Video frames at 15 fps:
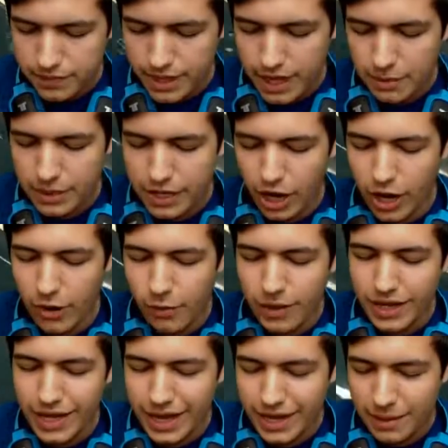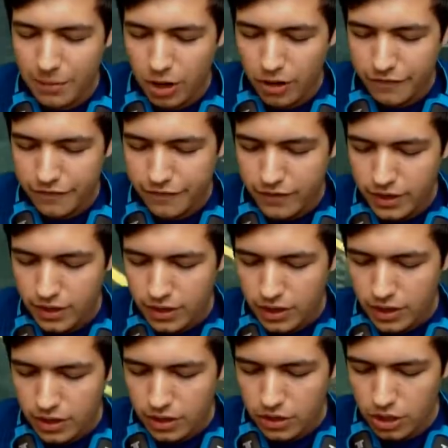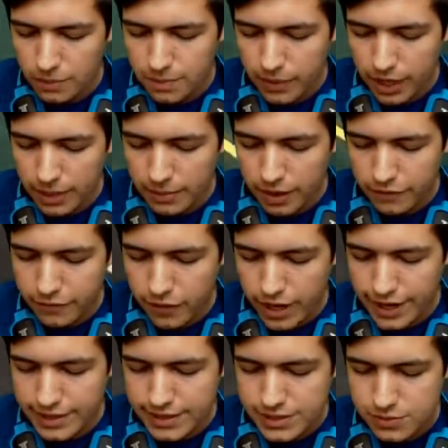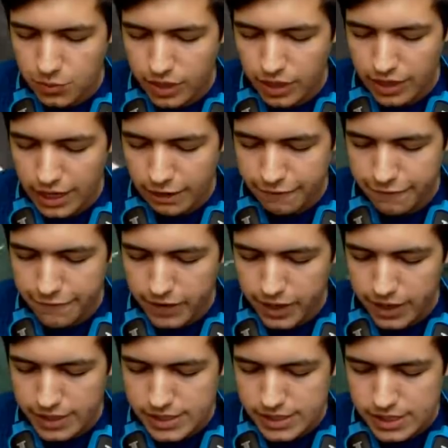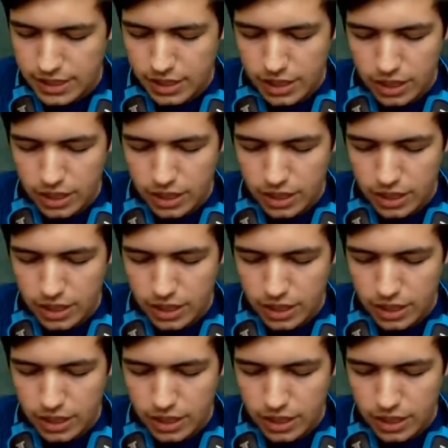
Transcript: There we go. We hit him off. Goodbye, my friends. We are now first.